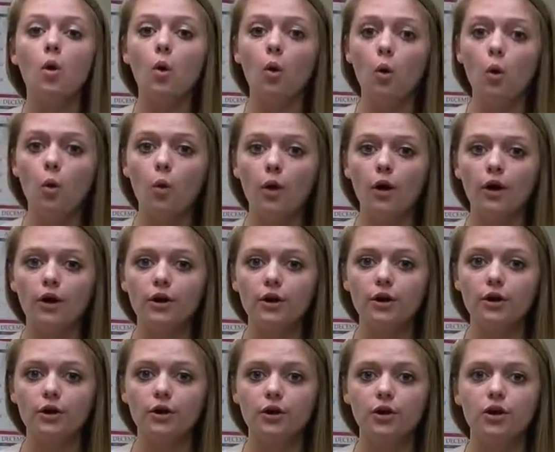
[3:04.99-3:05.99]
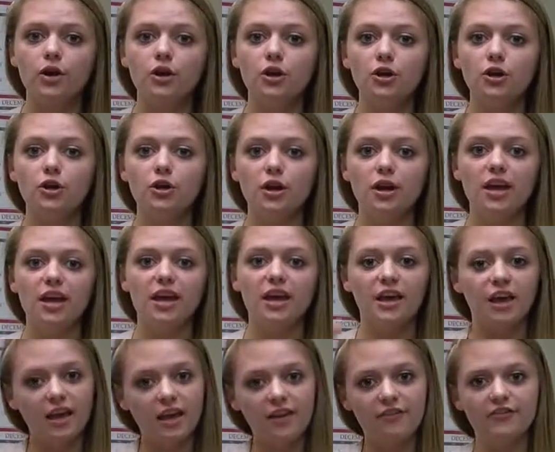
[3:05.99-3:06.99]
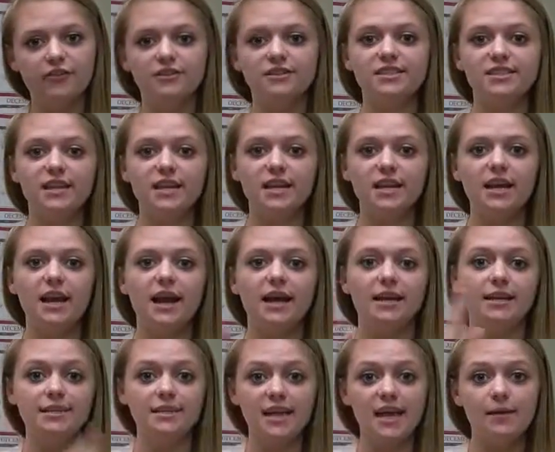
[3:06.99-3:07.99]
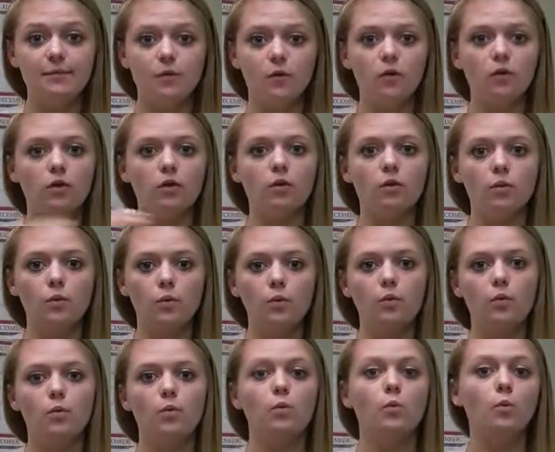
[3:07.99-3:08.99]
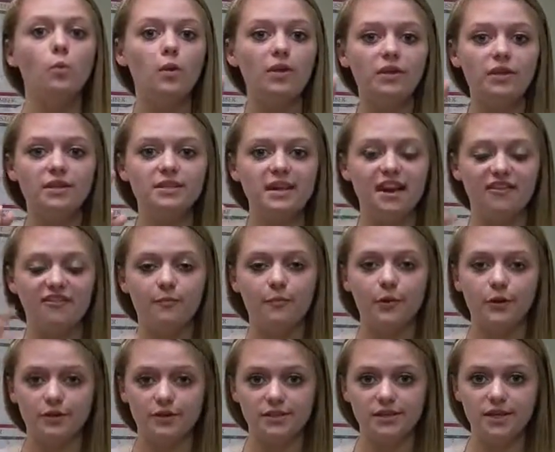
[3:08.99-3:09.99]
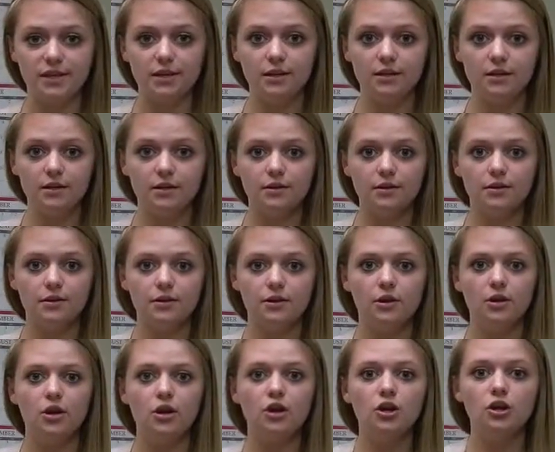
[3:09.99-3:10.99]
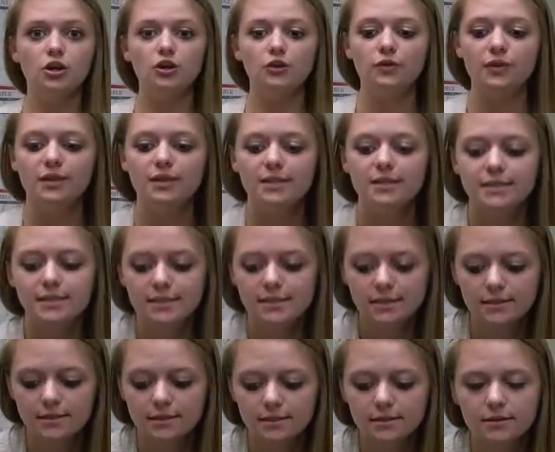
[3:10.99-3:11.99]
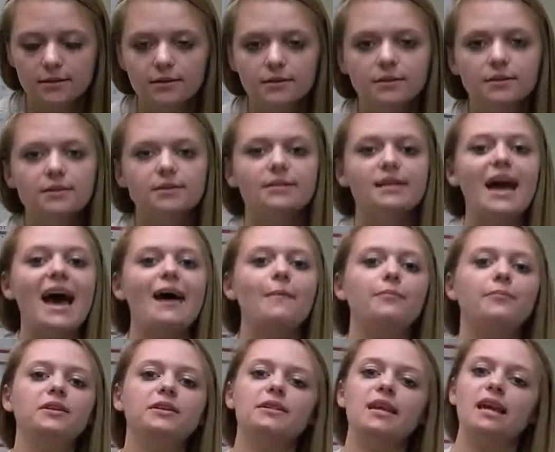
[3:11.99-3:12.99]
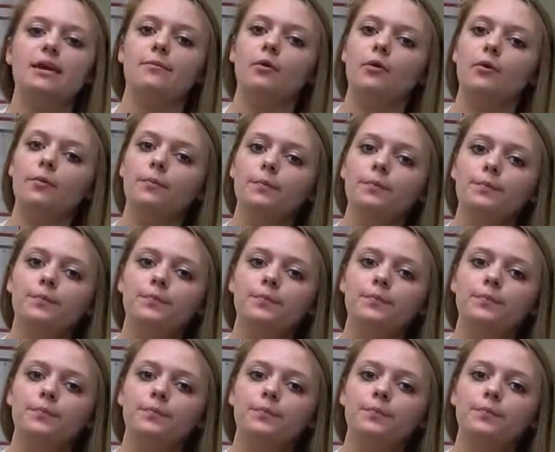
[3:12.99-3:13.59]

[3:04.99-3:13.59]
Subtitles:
Or, if you're sitting at a table with a deaf person, you can tap the table,